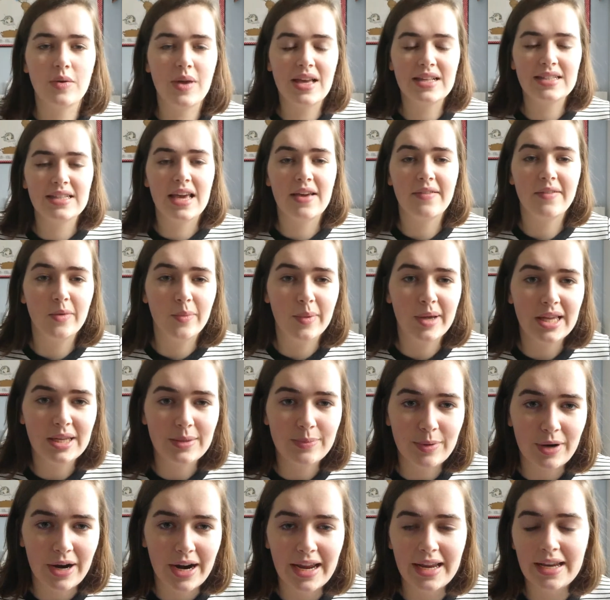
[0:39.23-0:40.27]
yes, I have a weird
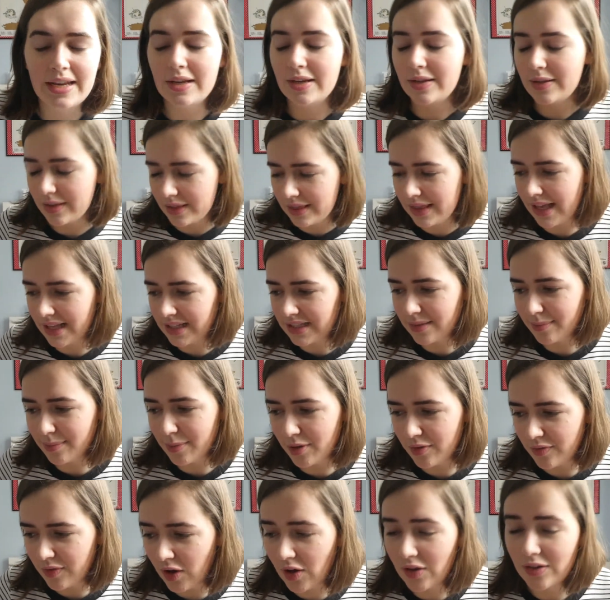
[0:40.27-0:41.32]
brain. Let's
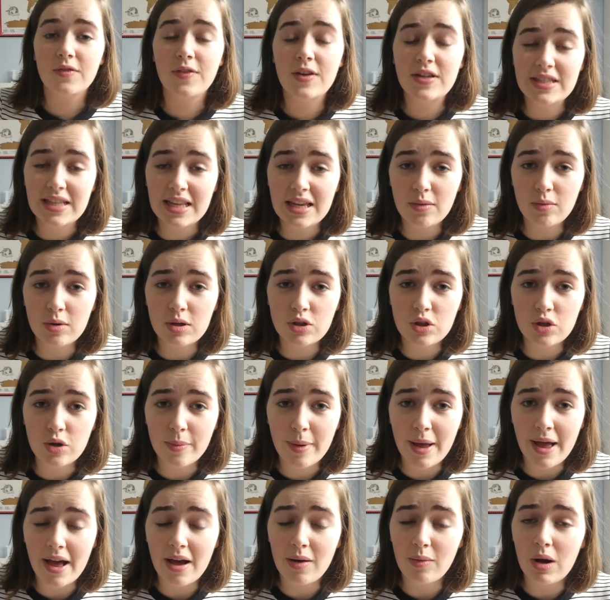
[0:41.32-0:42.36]
move on. Firstly, I want to talk
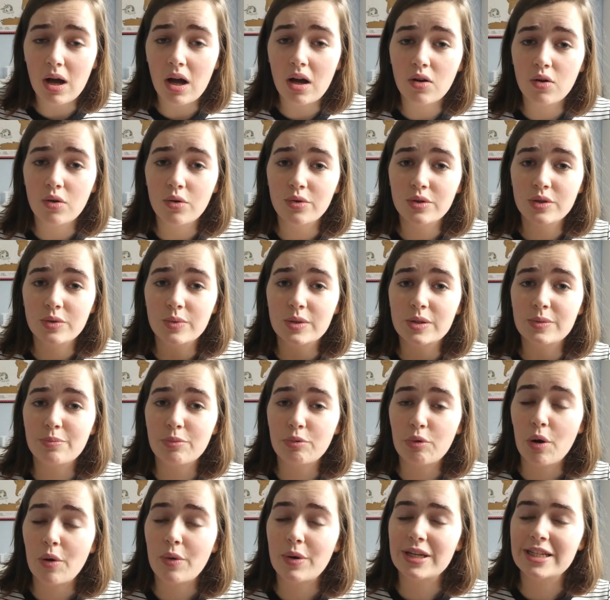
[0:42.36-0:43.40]
about how our course was
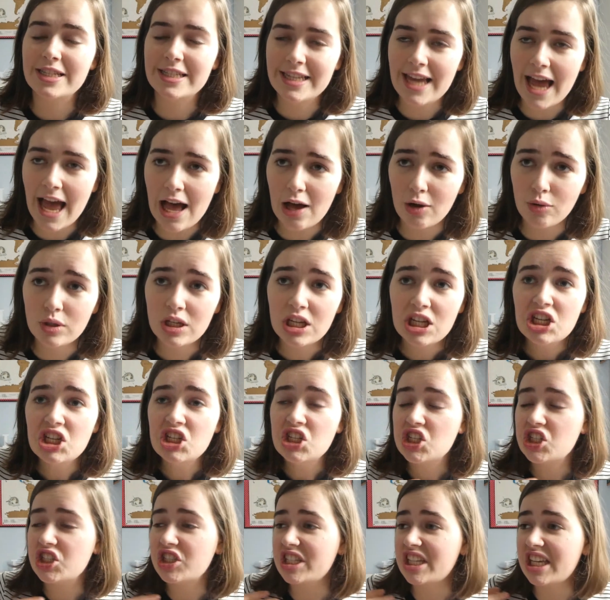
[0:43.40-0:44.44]
broken down,
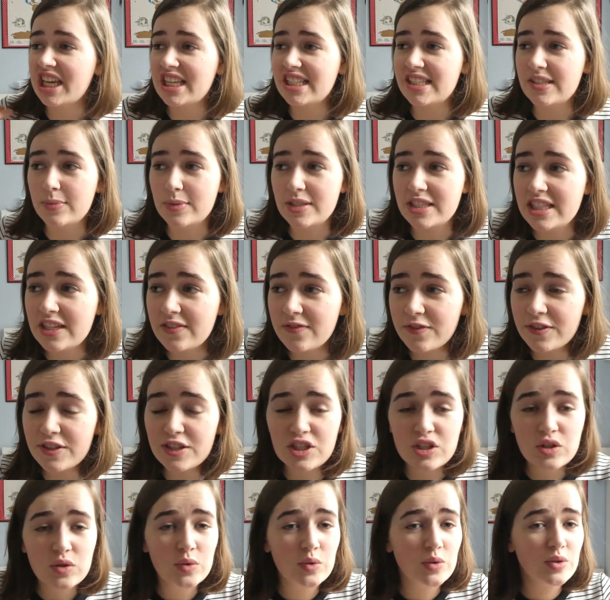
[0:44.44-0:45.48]
just in case it was different
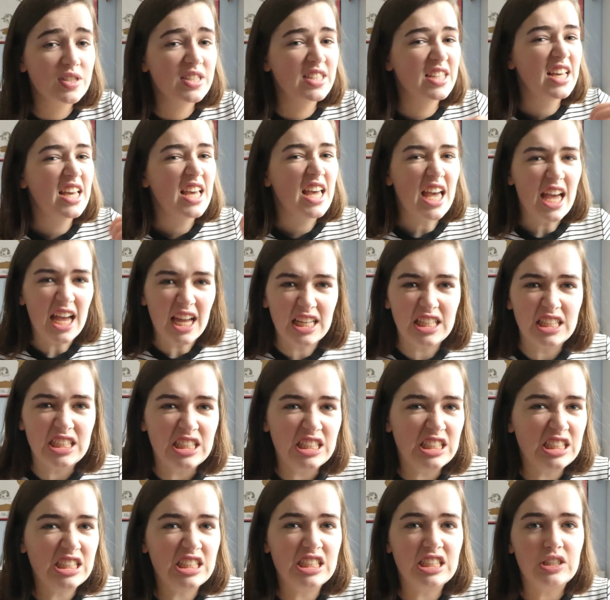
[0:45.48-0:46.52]
to yours, and
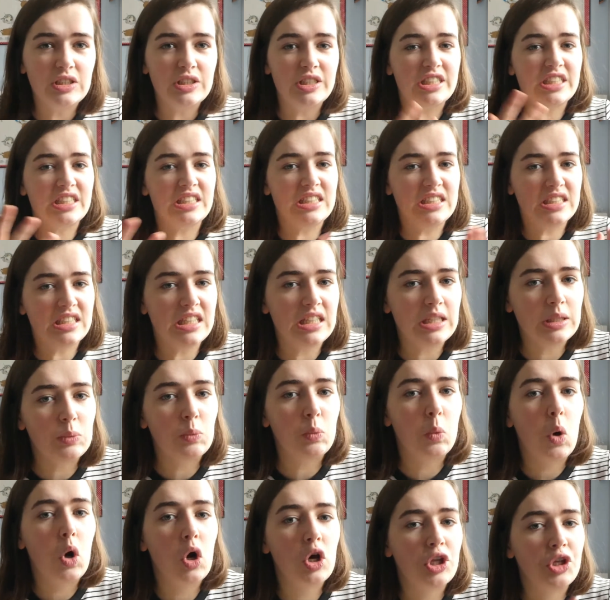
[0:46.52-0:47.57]
you know, you can see
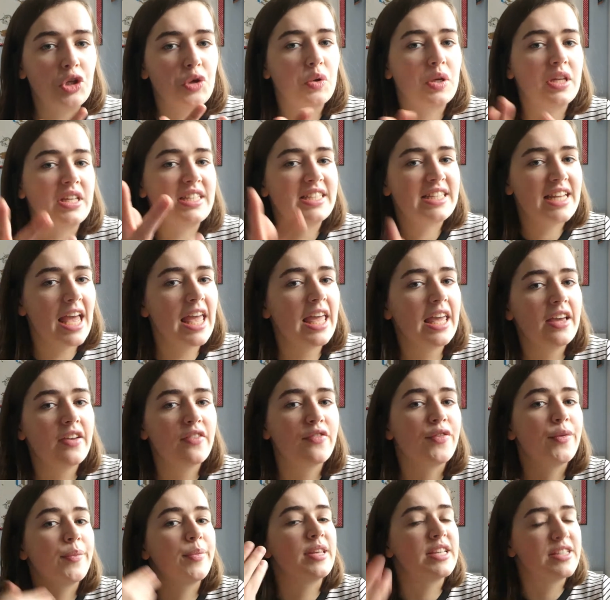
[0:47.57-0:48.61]
what you can take
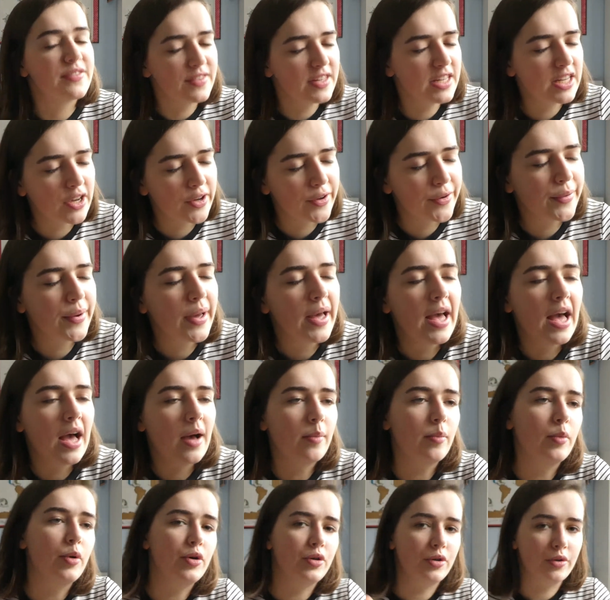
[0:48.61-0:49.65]
from this video
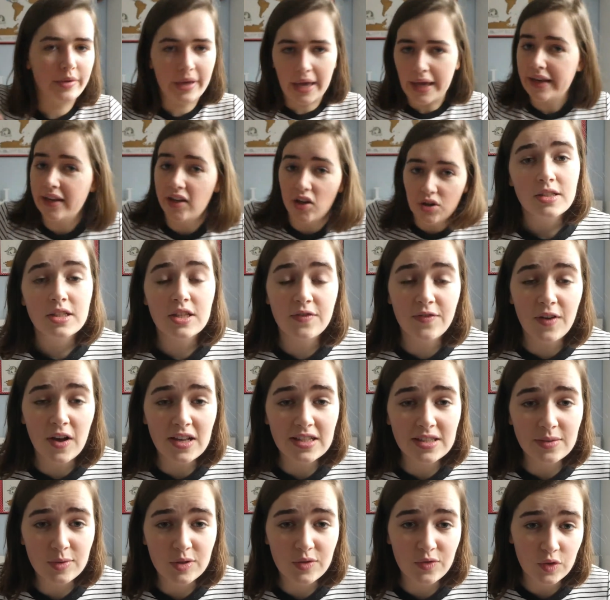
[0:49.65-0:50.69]
and what you cannot. So for
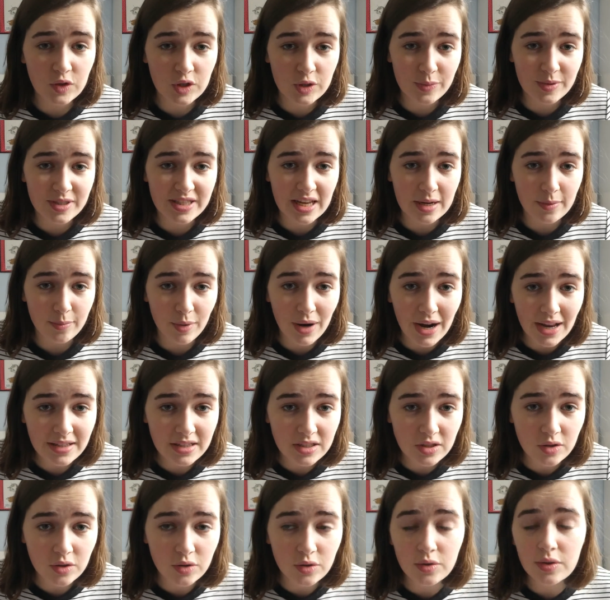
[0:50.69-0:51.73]
us, it was 40%
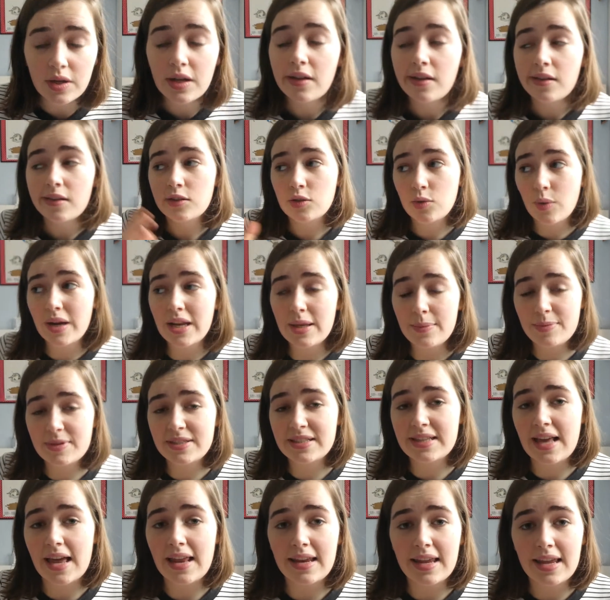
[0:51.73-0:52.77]
practical,
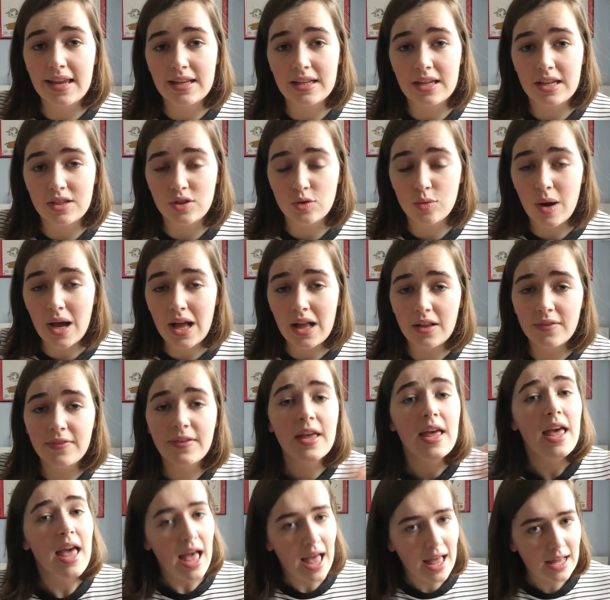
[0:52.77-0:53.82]
20% in year
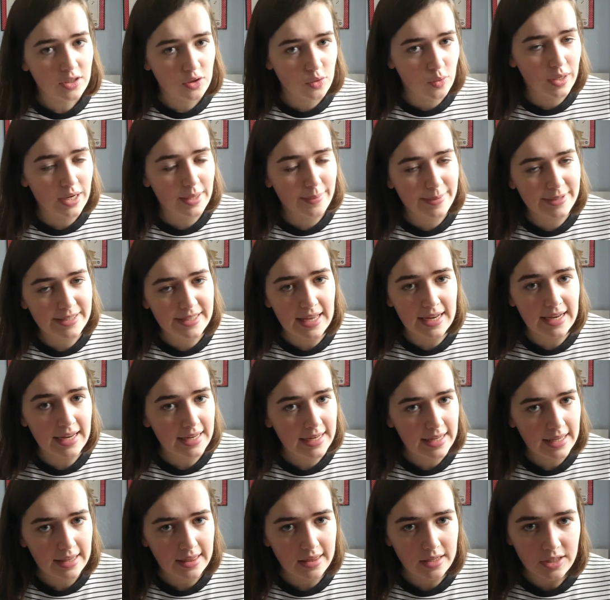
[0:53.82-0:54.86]
12 and 20%
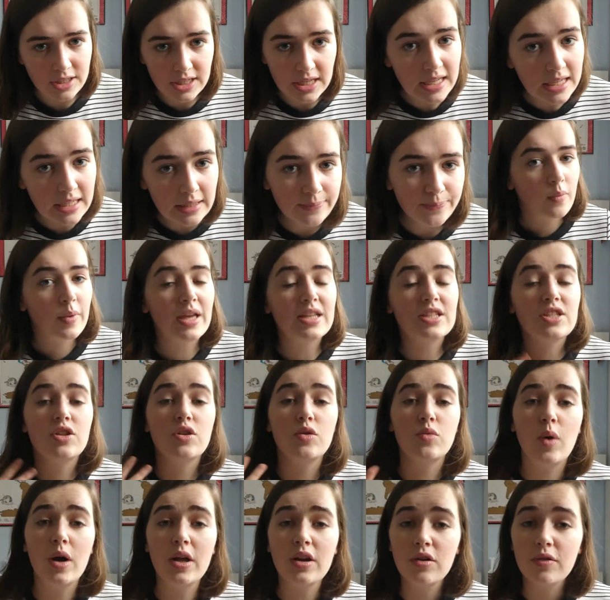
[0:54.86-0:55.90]
in year 13. We had to
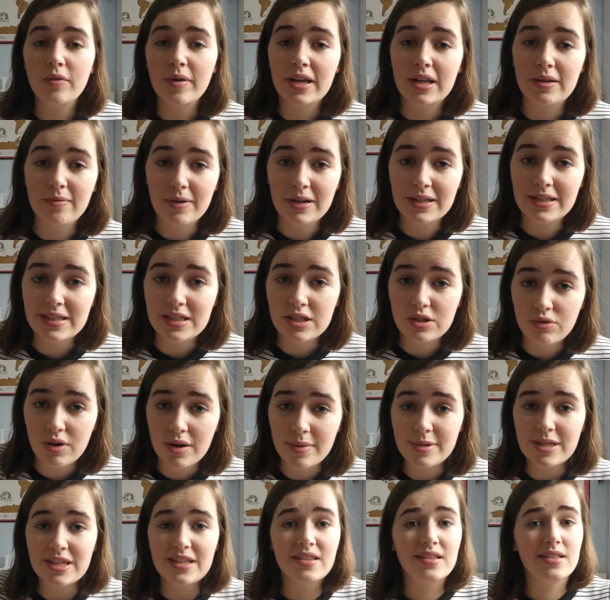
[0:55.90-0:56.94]
do one already written
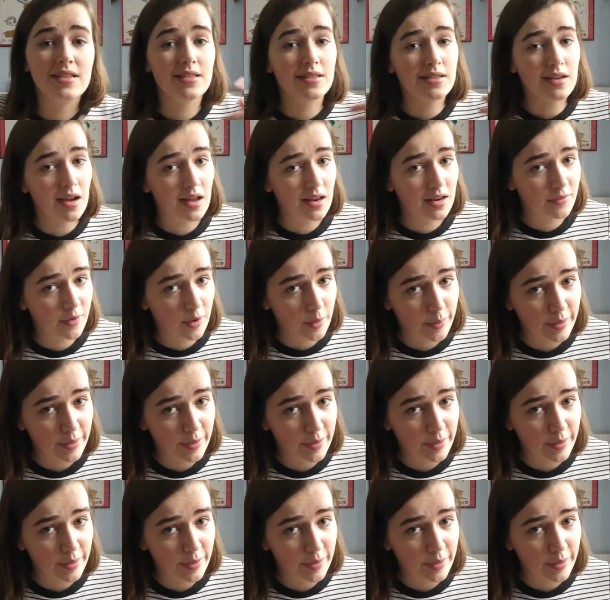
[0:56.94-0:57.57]
script in the style of her